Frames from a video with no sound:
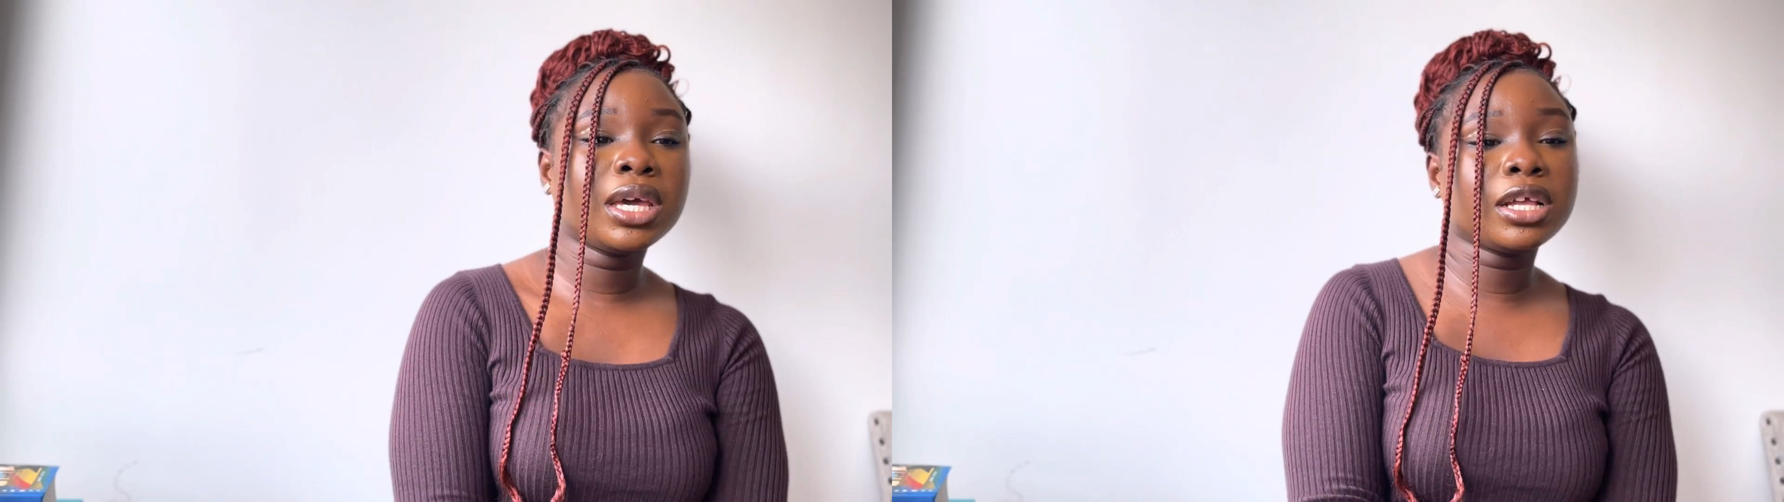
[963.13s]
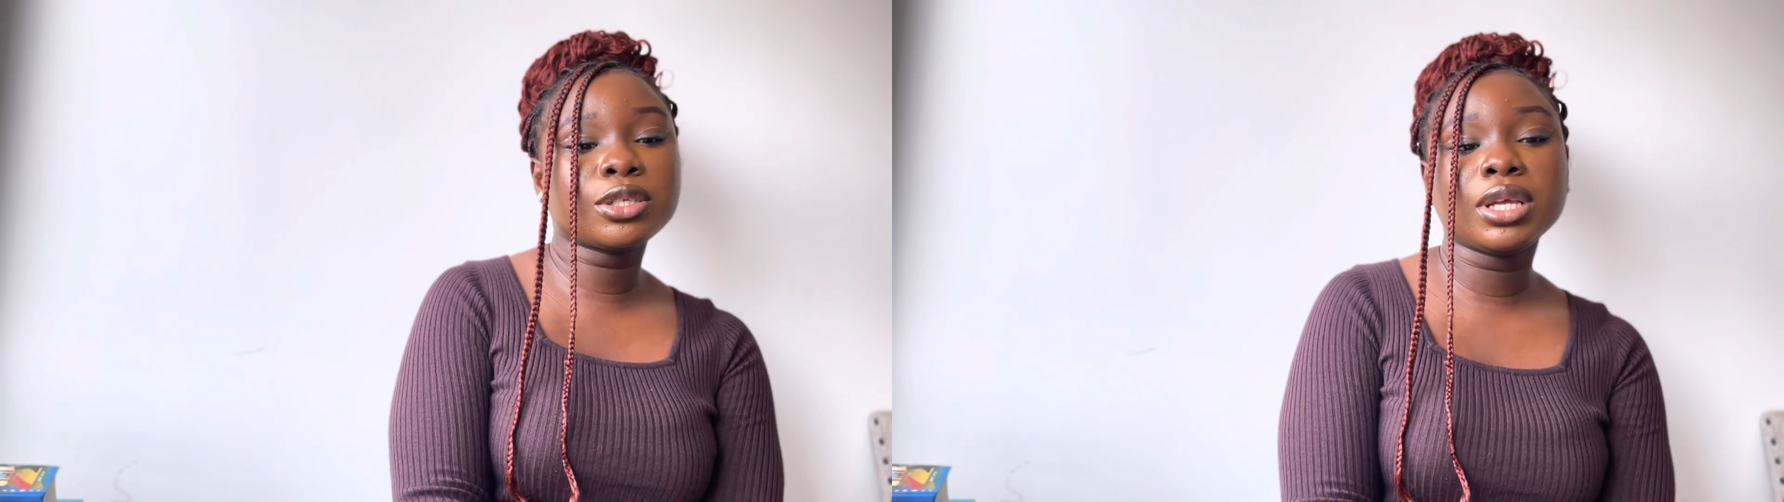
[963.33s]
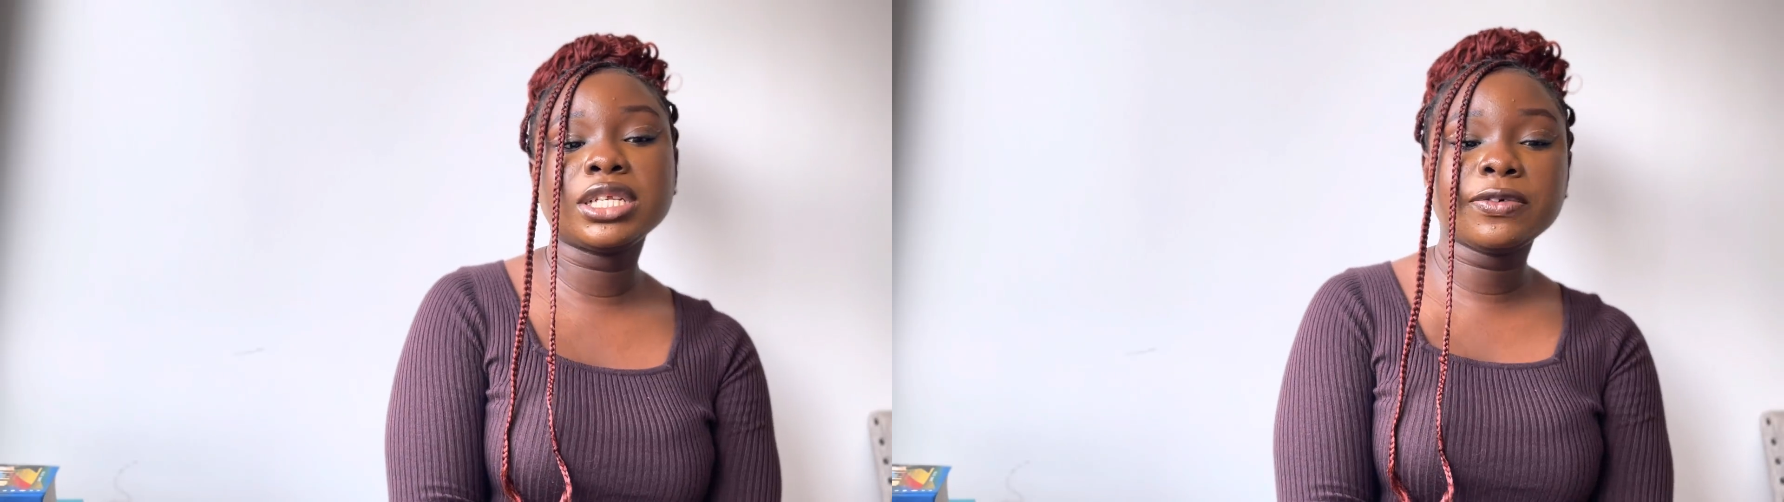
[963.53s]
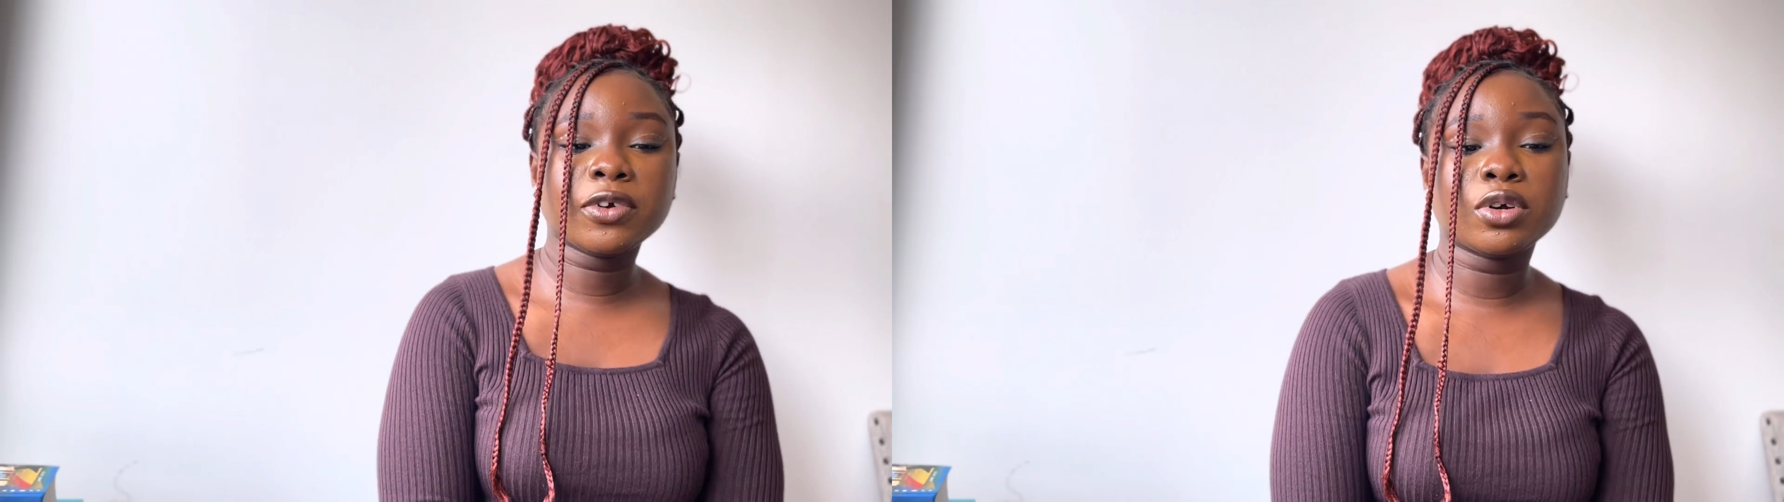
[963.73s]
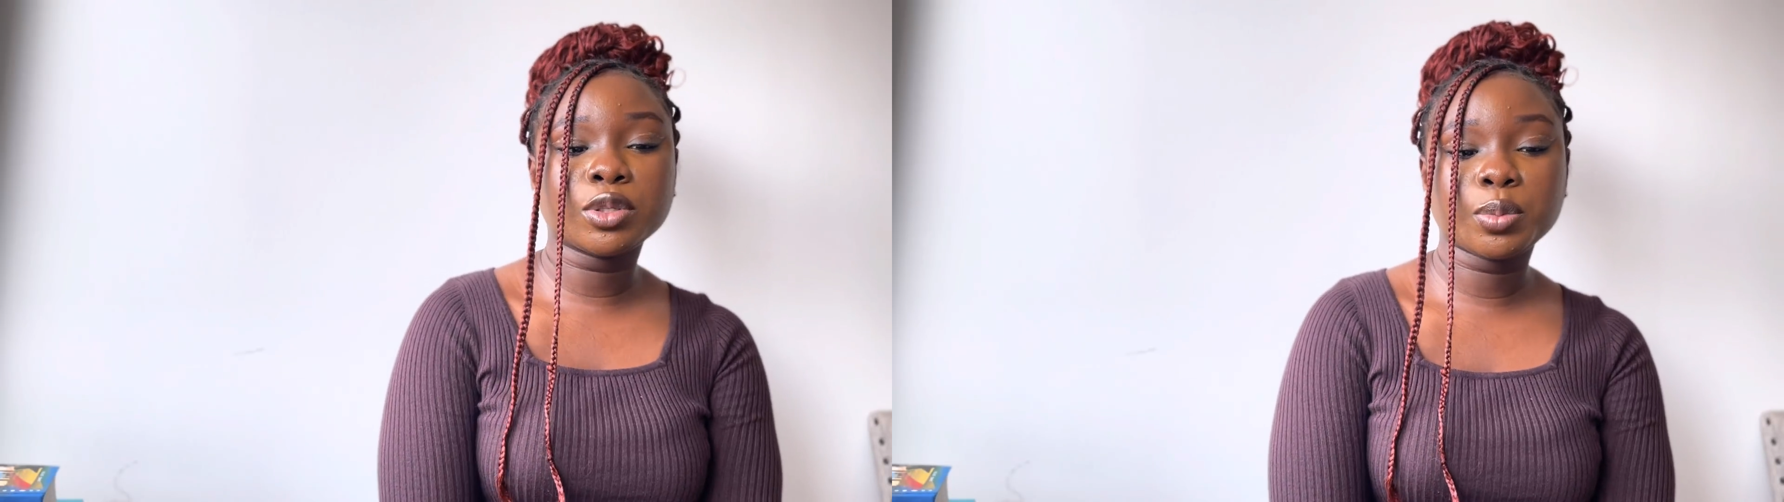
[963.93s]
It's not a
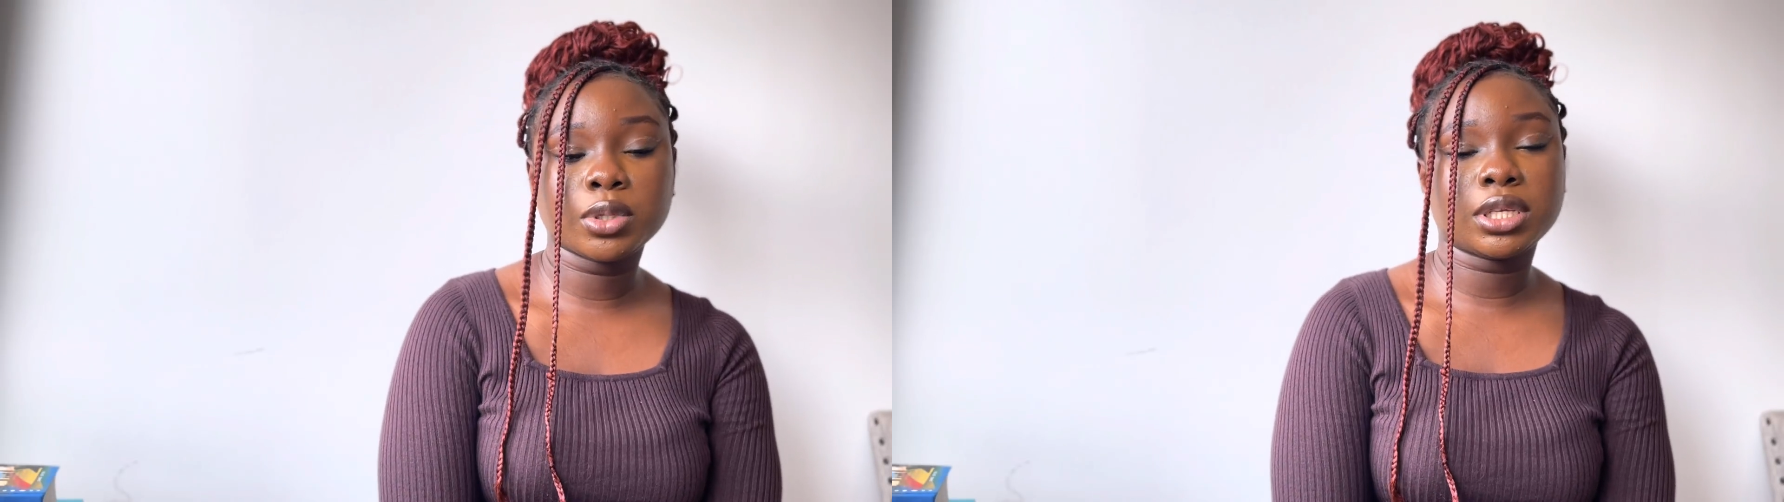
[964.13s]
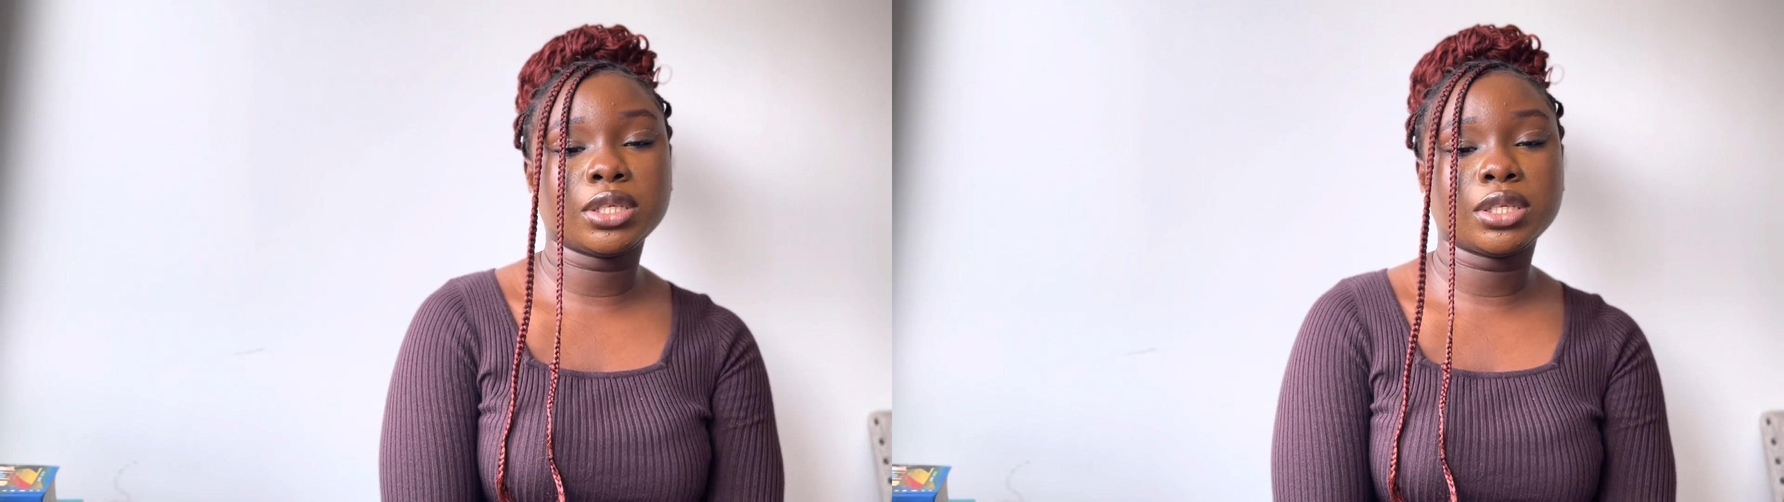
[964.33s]
difficult process.